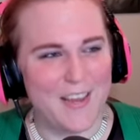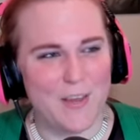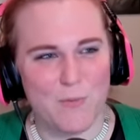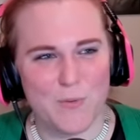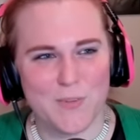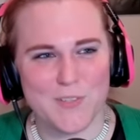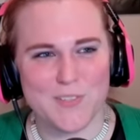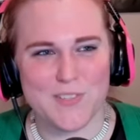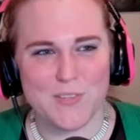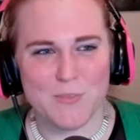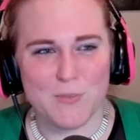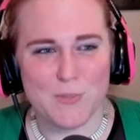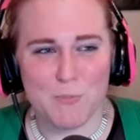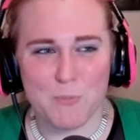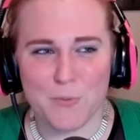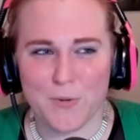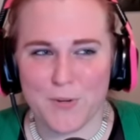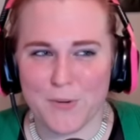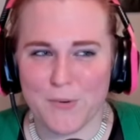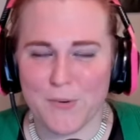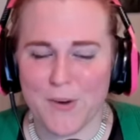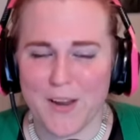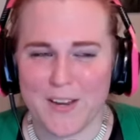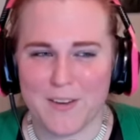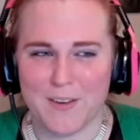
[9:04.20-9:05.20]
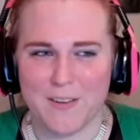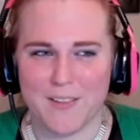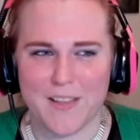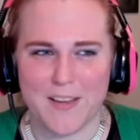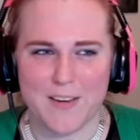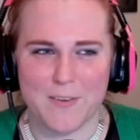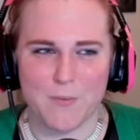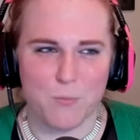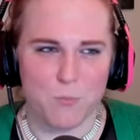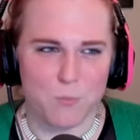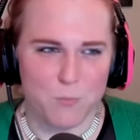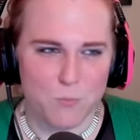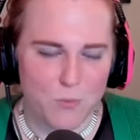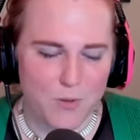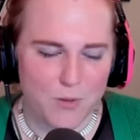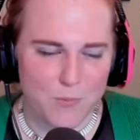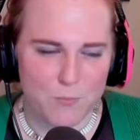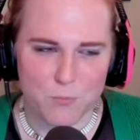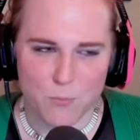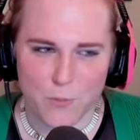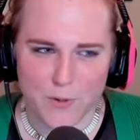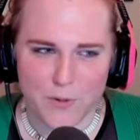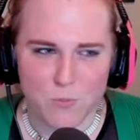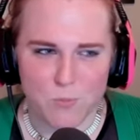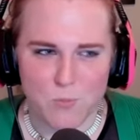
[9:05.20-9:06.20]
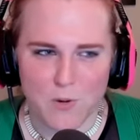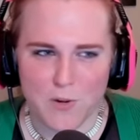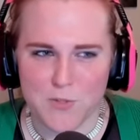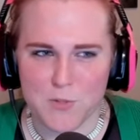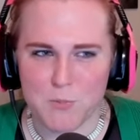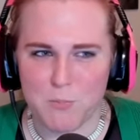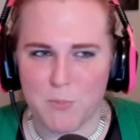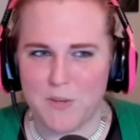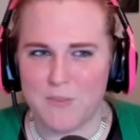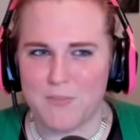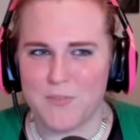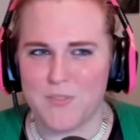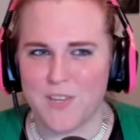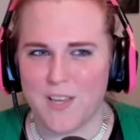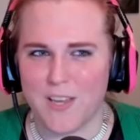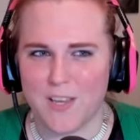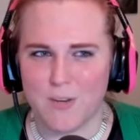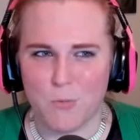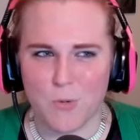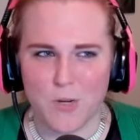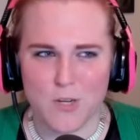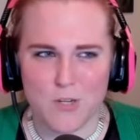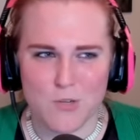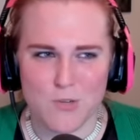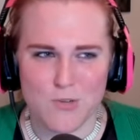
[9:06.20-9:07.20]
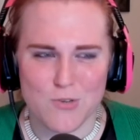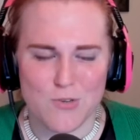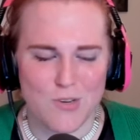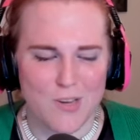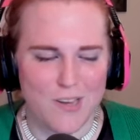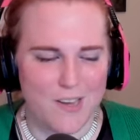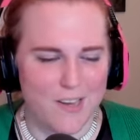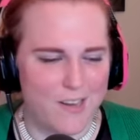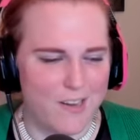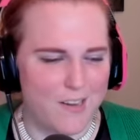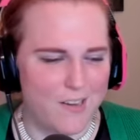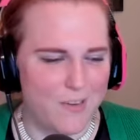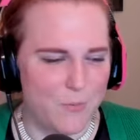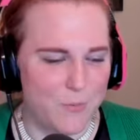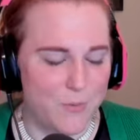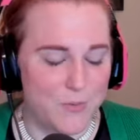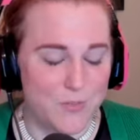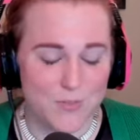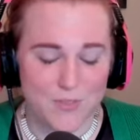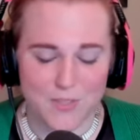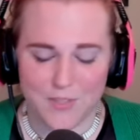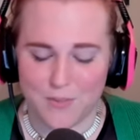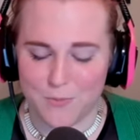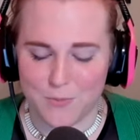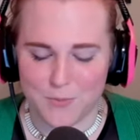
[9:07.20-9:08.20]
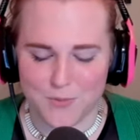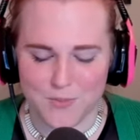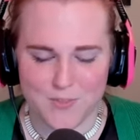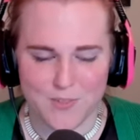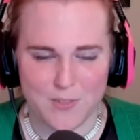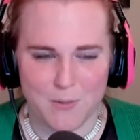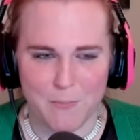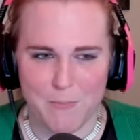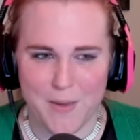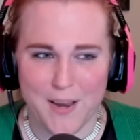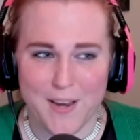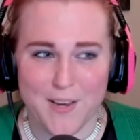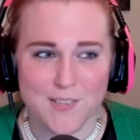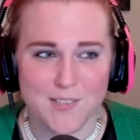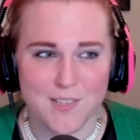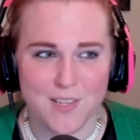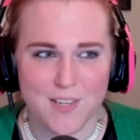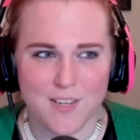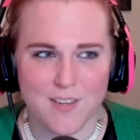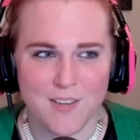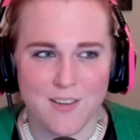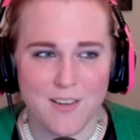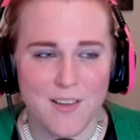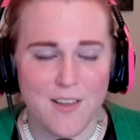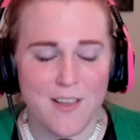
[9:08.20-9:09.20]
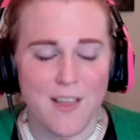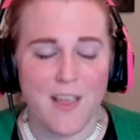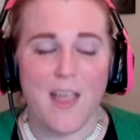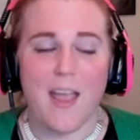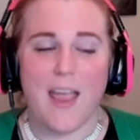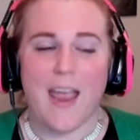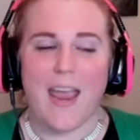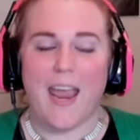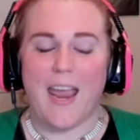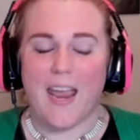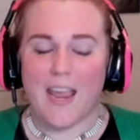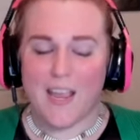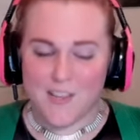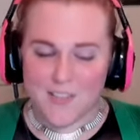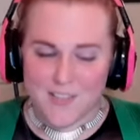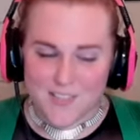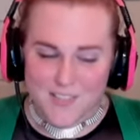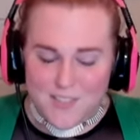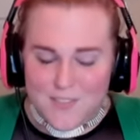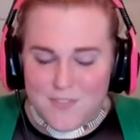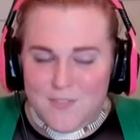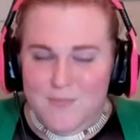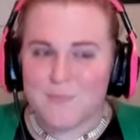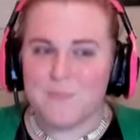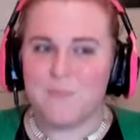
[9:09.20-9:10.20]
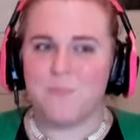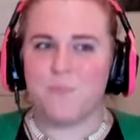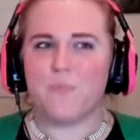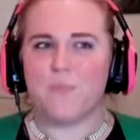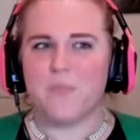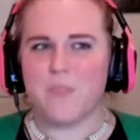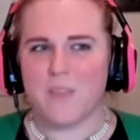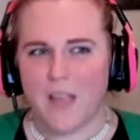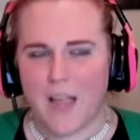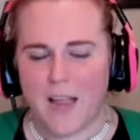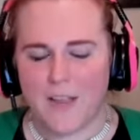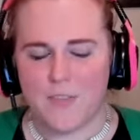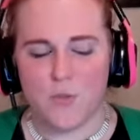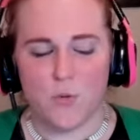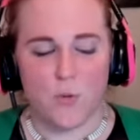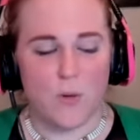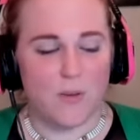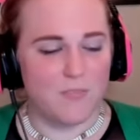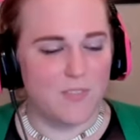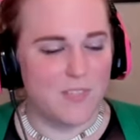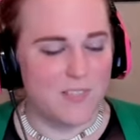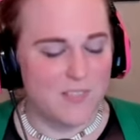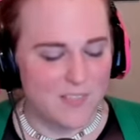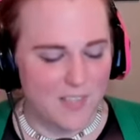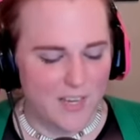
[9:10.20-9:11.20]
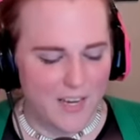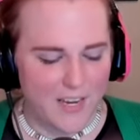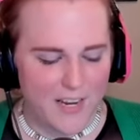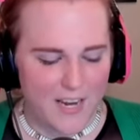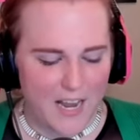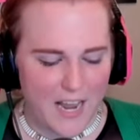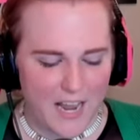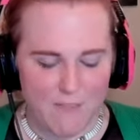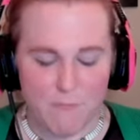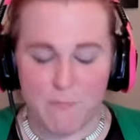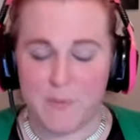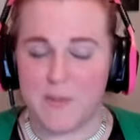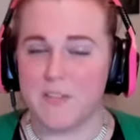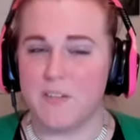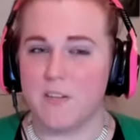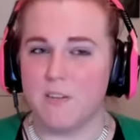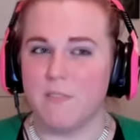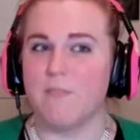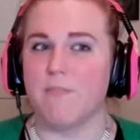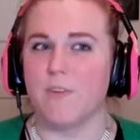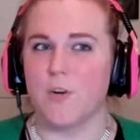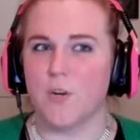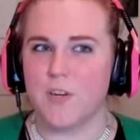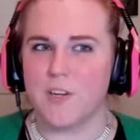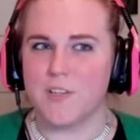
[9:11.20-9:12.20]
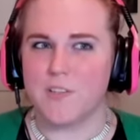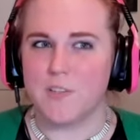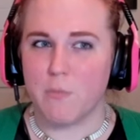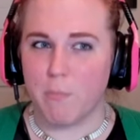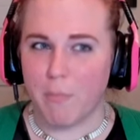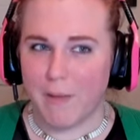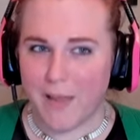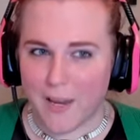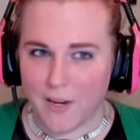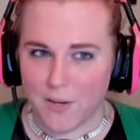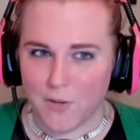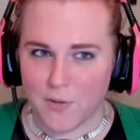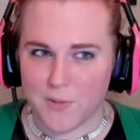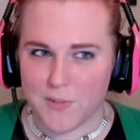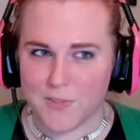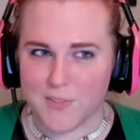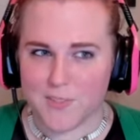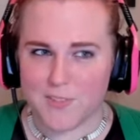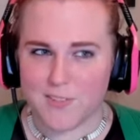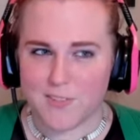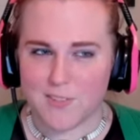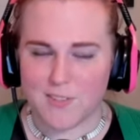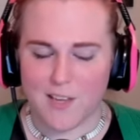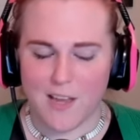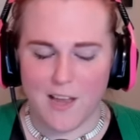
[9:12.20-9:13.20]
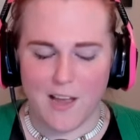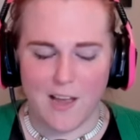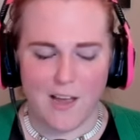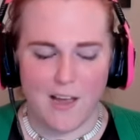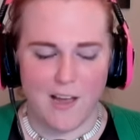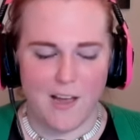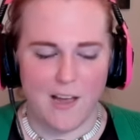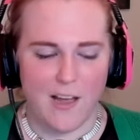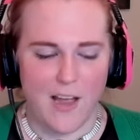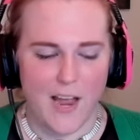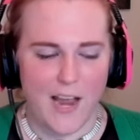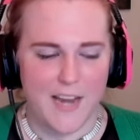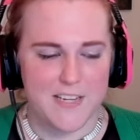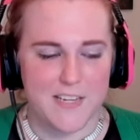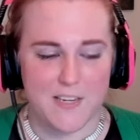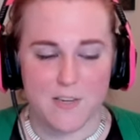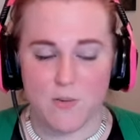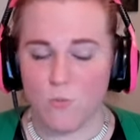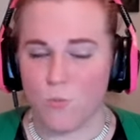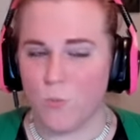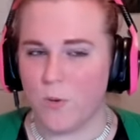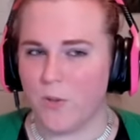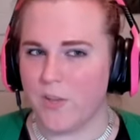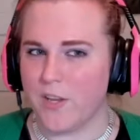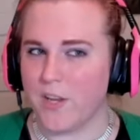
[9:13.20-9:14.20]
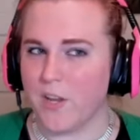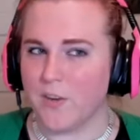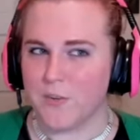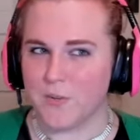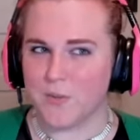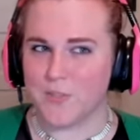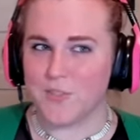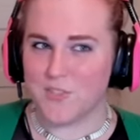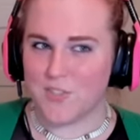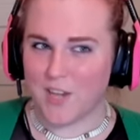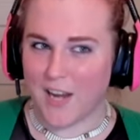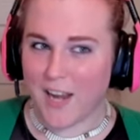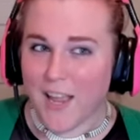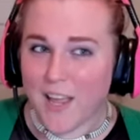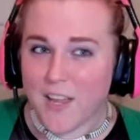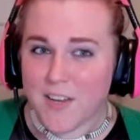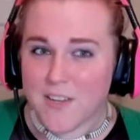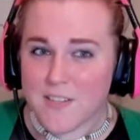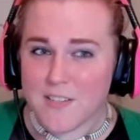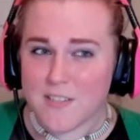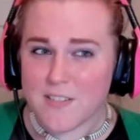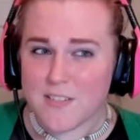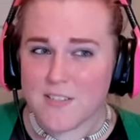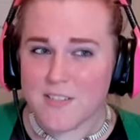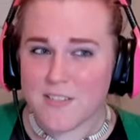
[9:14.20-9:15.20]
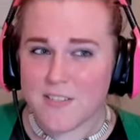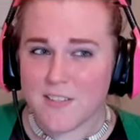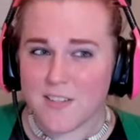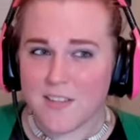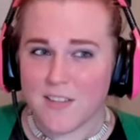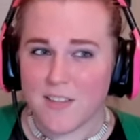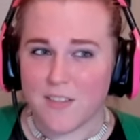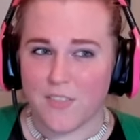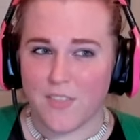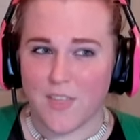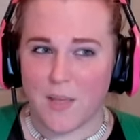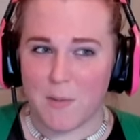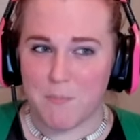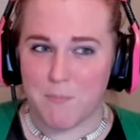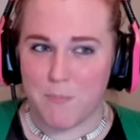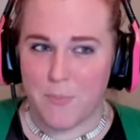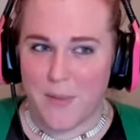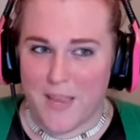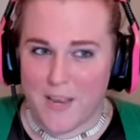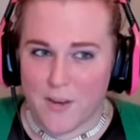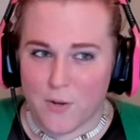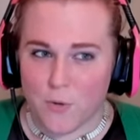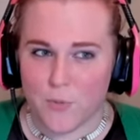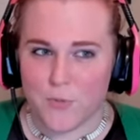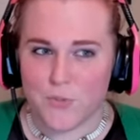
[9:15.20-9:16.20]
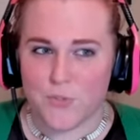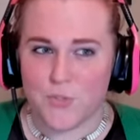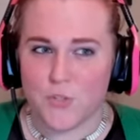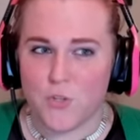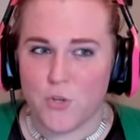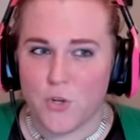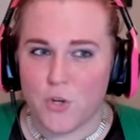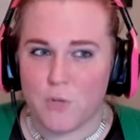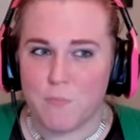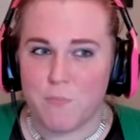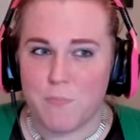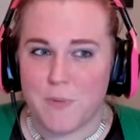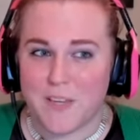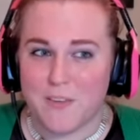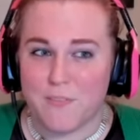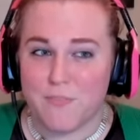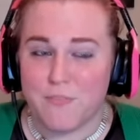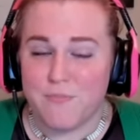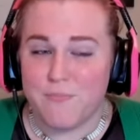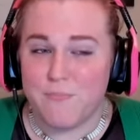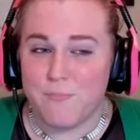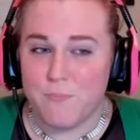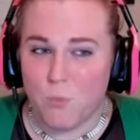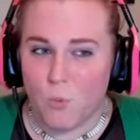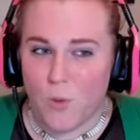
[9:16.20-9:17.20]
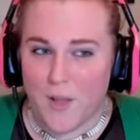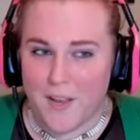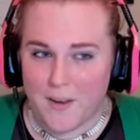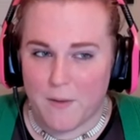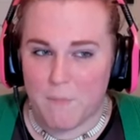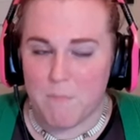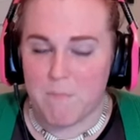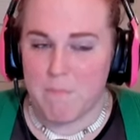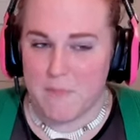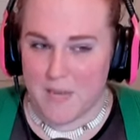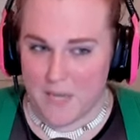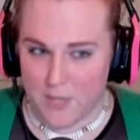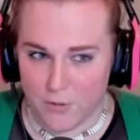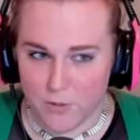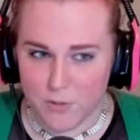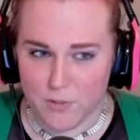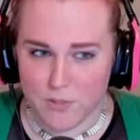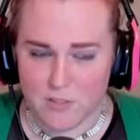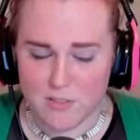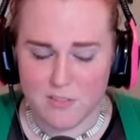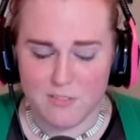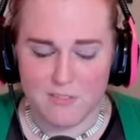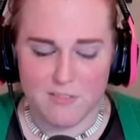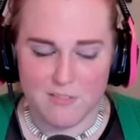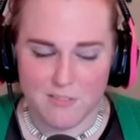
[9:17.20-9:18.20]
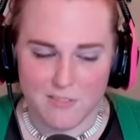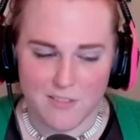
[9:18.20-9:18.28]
It was it was pretty great. Like a real roast beef sandwich. Uh, it was it was amazing. And I do have to say I've been converted to bagels. Uh, oh. I didn't oh. really understand yes. that bagels could be f- like a meal.